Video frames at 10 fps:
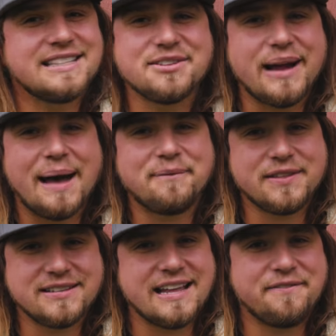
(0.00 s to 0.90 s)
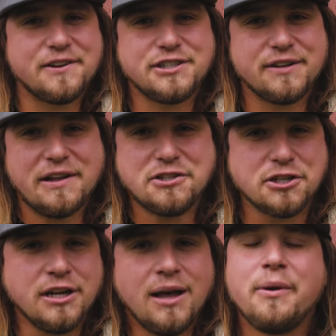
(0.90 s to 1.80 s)
that's a wrap for this Stay Fishy
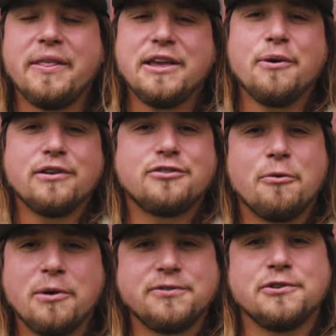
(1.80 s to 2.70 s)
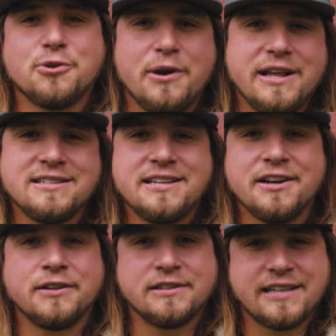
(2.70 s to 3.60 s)
adventure. I want to thank you all so much for joining us
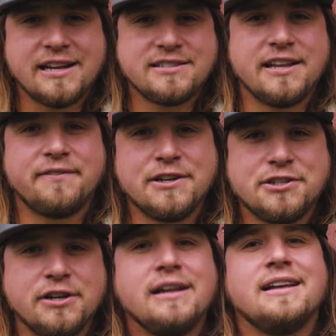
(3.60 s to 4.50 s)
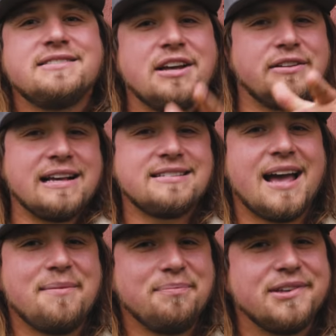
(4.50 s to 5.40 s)
here on this Tennessee adventure. Until next
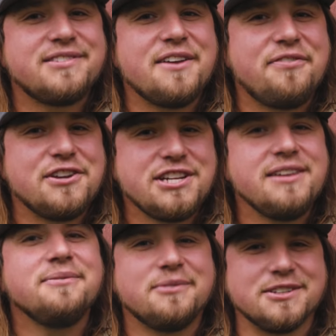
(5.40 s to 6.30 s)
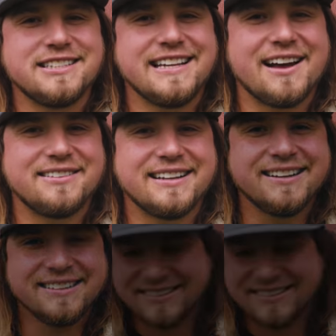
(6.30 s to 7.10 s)
time, you stay fishy. We'll see you out there.